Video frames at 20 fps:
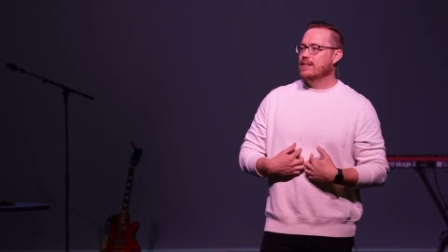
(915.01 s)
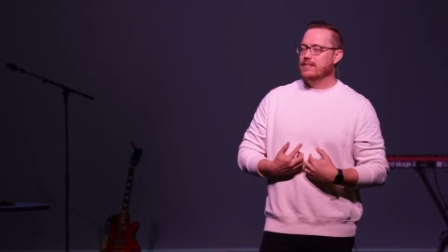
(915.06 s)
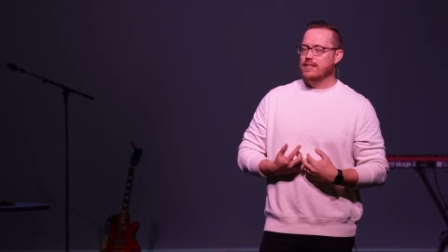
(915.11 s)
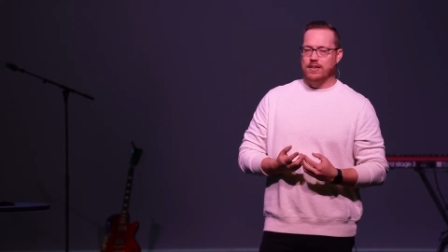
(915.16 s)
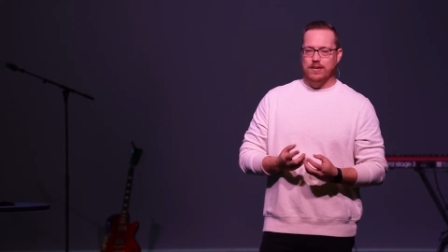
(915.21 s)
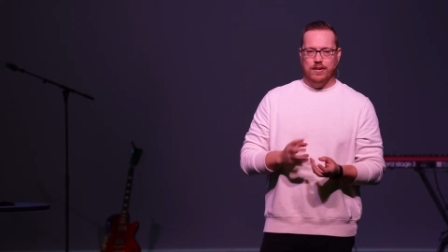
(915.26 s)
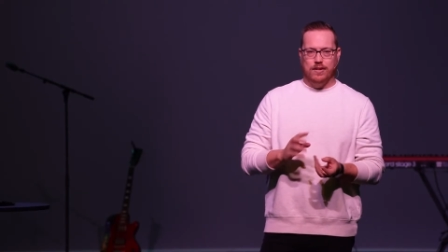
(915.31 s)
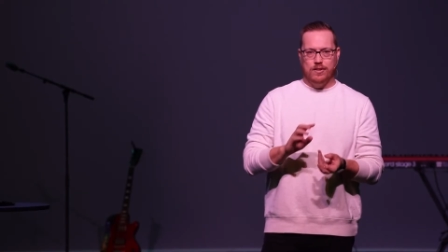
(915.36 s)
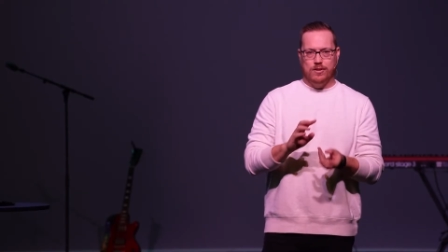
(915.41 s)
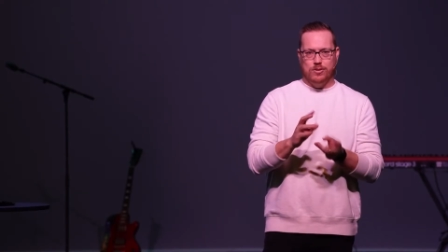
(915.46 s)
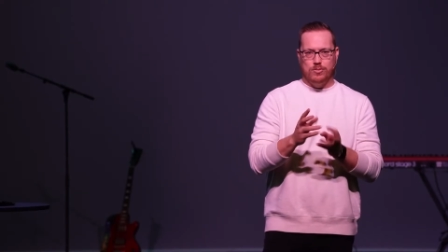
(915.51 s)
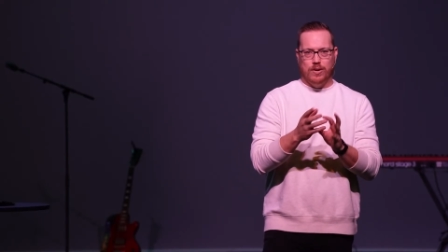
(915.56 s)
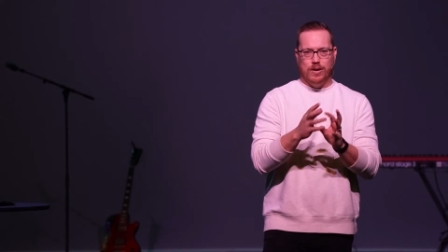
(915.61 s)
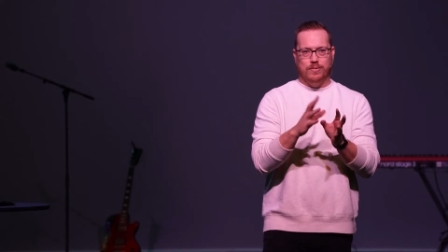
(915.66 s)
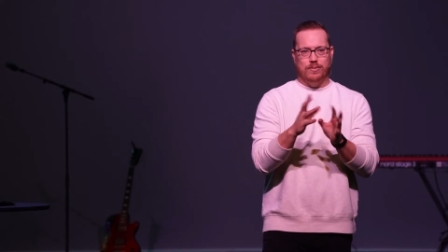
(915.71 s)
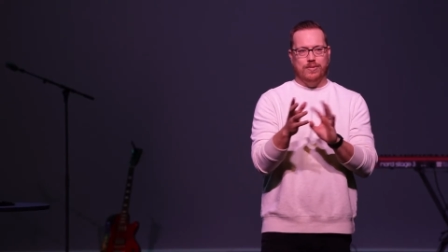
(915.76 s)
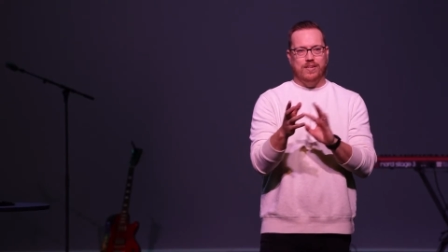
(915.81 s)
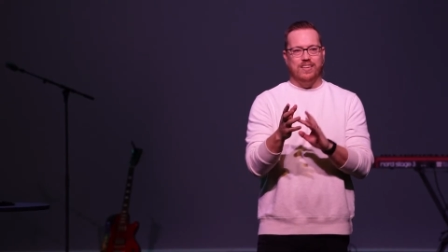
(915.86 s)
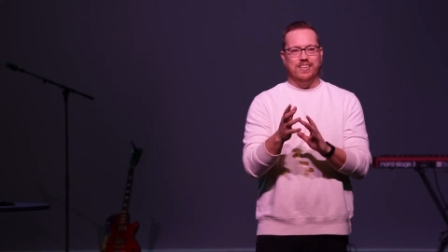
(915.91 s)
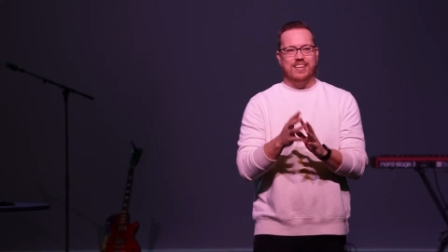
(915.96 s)
that are
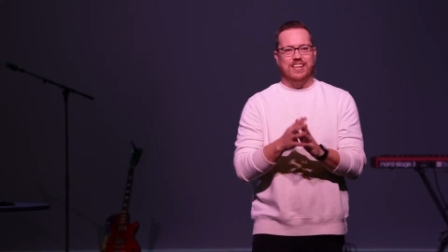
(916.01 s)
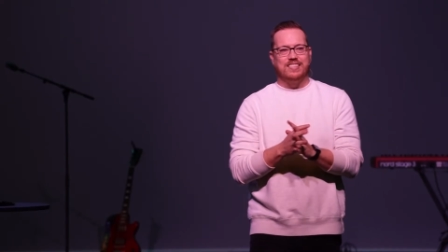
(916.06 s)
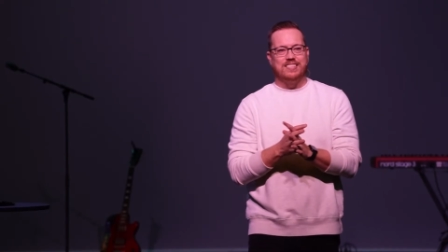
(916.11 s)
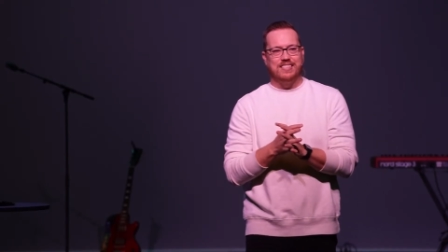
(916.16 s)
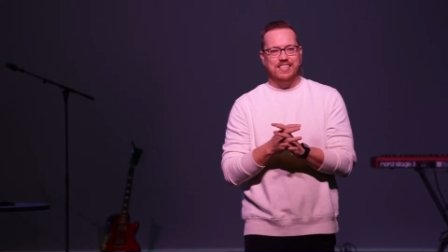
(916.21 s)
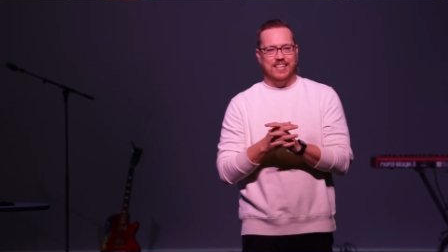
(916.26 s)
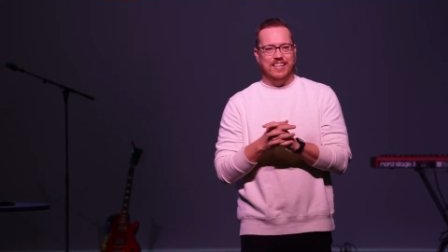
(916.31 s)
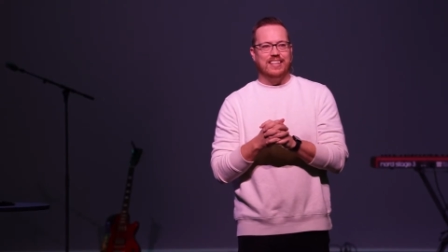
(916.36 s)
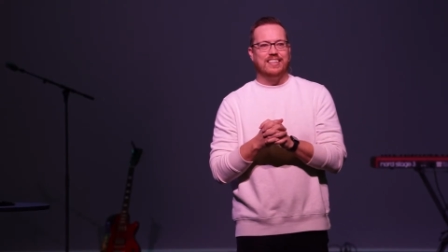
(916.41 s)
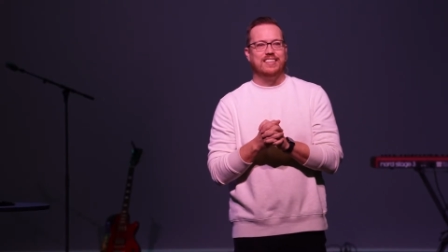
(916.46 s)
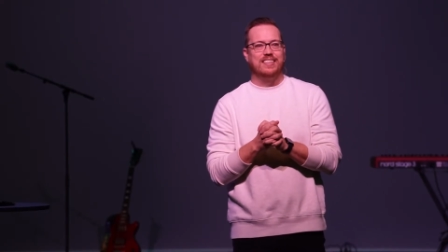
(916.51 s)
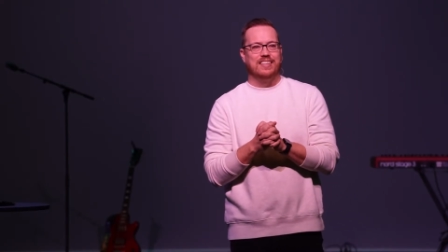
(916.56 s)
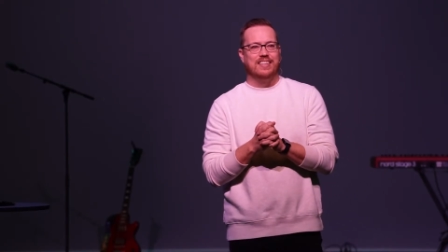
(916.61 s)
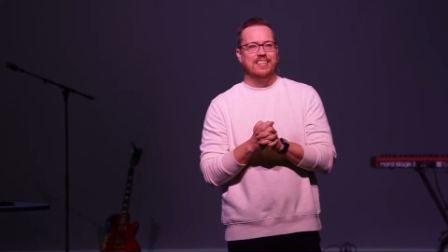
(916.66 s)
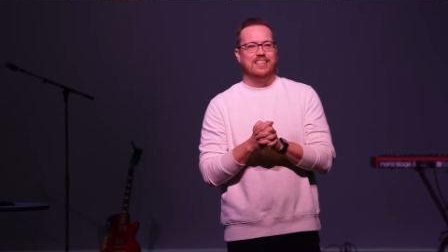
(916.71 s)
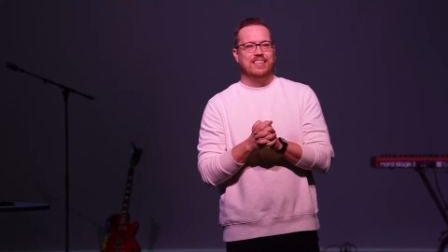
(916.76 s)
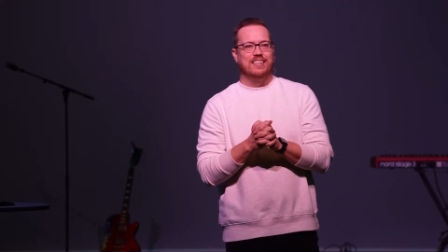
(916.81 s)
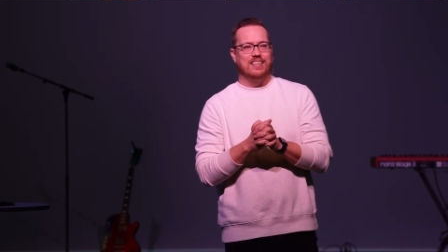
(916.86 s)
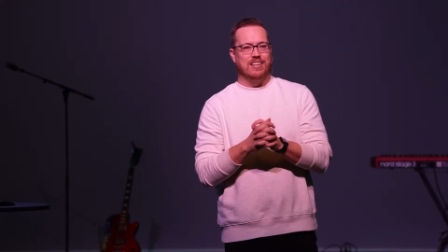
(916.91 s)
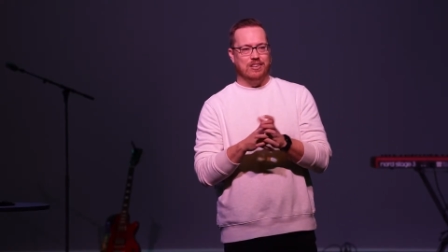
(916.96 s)
intertwined with our destiny,
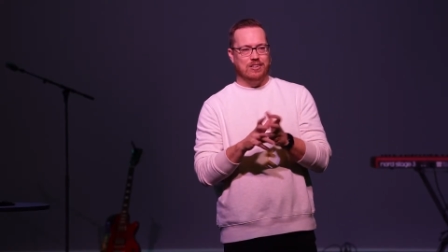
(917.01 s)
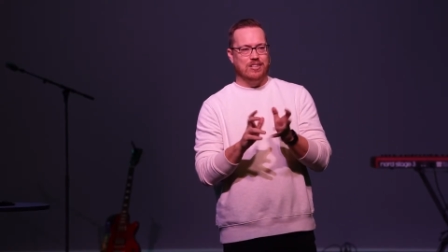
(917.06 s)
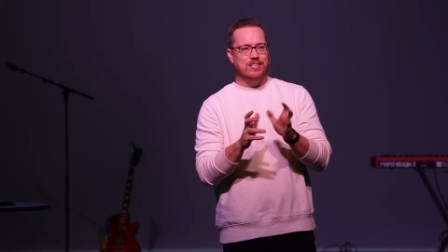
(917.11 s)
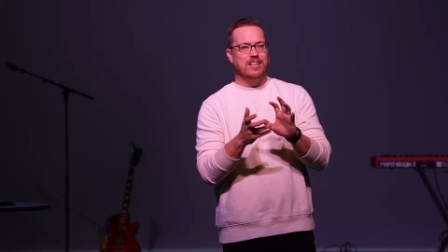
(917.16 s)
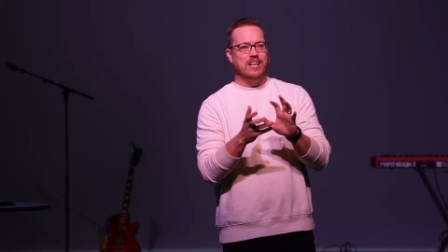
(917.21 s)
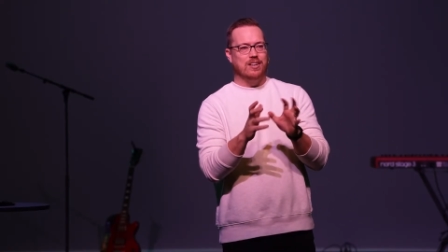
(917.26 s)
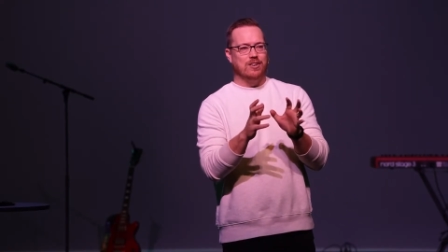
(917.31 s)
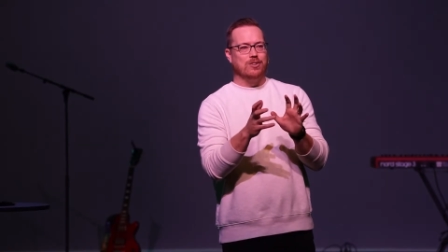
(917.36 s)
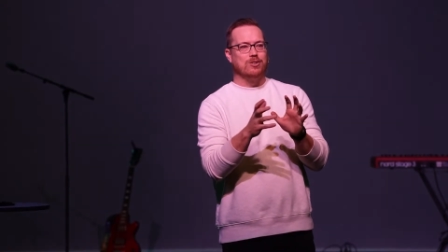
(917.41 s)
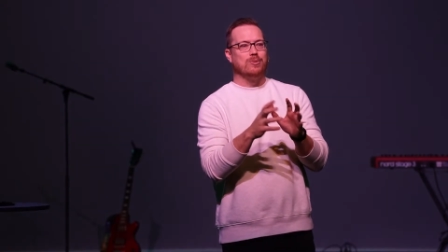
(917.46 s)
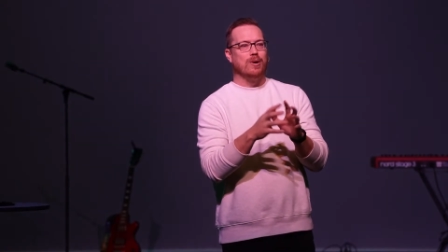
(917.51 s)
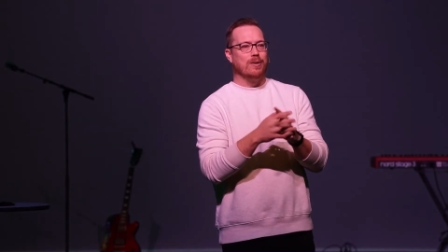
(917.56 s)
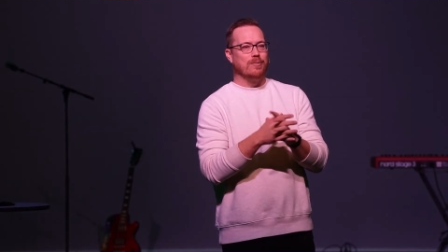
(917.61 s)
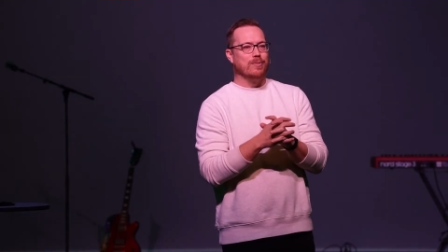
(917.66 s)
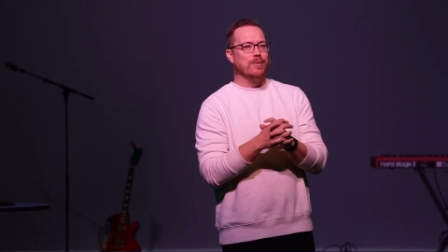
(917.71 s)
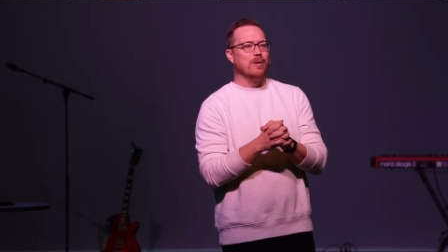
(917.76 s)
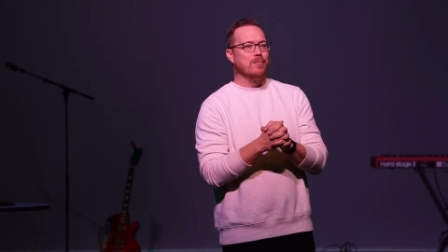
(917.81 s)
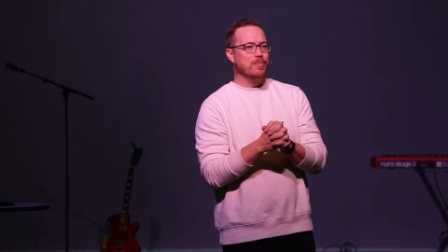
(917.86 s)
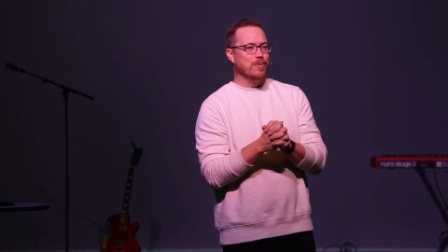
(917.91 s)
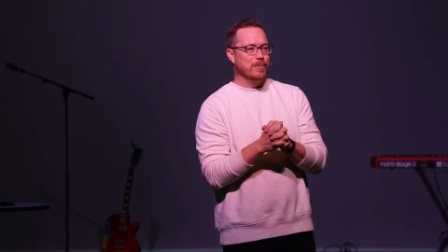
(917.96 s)
that are intertwined
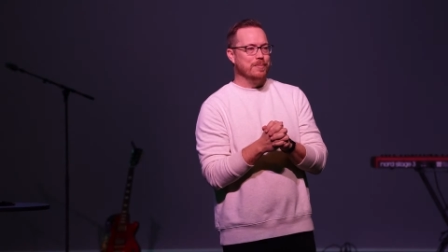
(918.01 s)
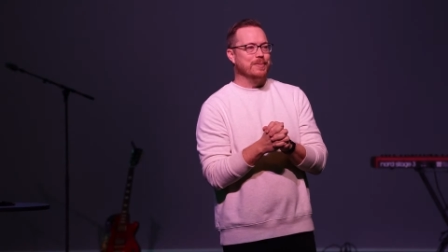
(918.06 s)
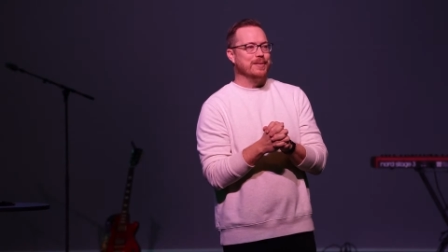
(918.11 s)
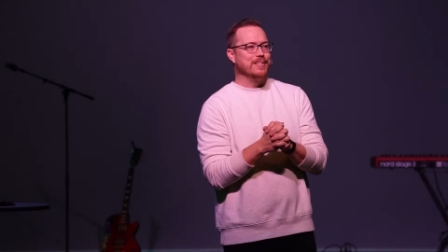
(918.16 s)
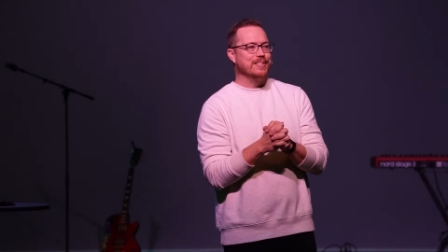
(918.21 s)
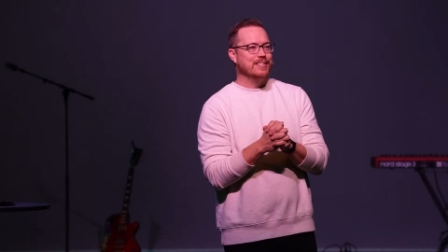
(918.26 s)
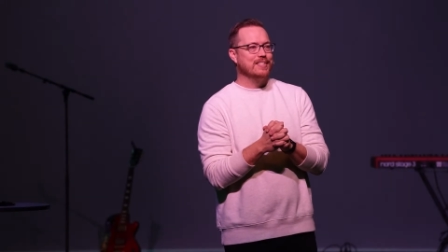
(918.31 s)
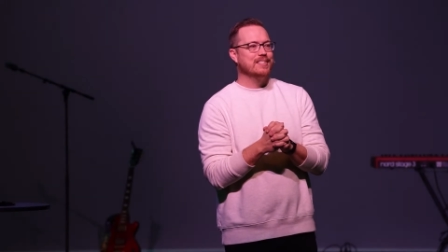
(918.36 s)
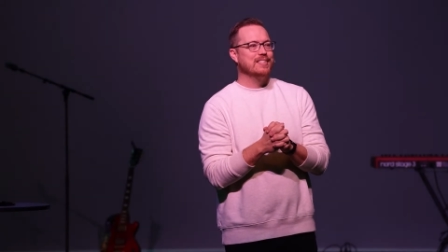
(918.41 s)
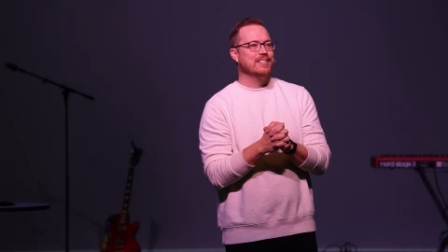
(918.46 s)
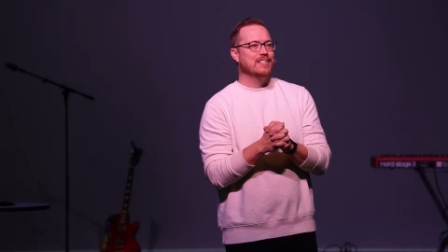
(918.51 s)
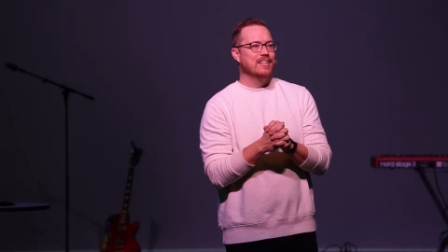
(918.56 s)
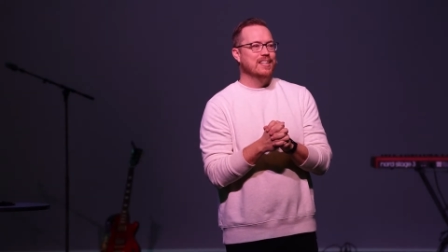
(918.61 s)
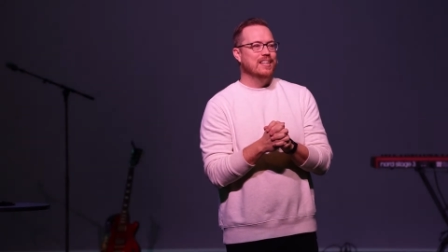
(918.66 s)
with our purpose.